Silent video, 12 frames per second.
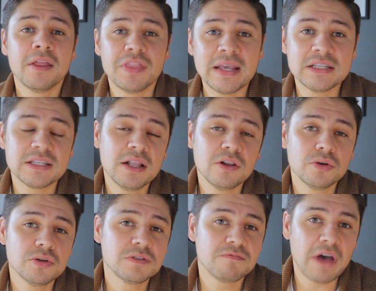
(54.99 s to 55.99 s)
things that
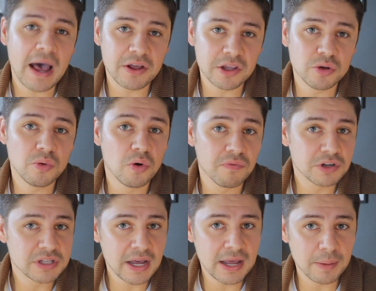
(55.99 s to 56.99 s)
lose value over
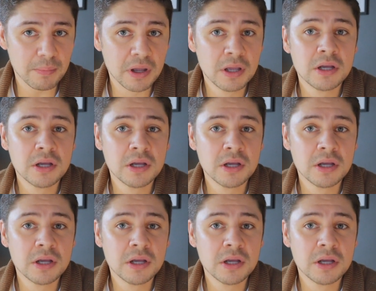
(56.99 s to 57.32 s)
time.